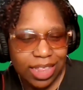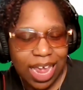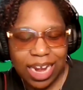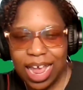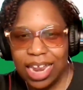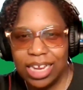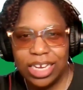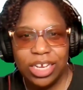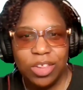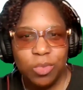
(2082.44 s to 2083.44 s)
That
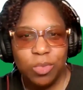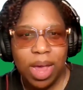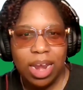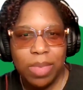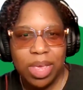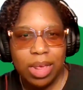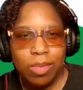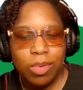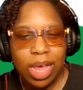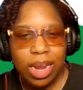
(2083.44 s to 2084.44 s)
analogy just reminded me,
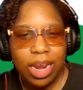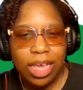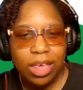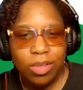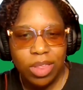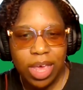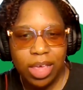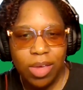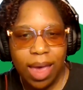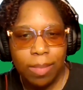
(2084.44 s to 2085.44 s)
it was kind of like you
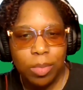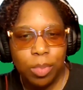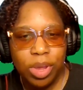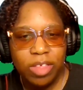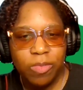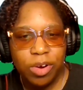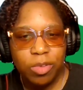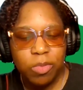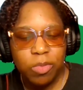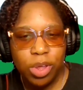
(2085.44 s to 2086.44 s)
saying you have to breathe
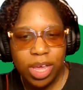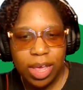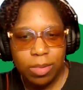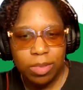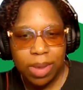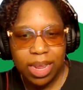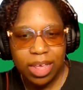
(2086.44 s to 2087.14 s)
first before you can help somebody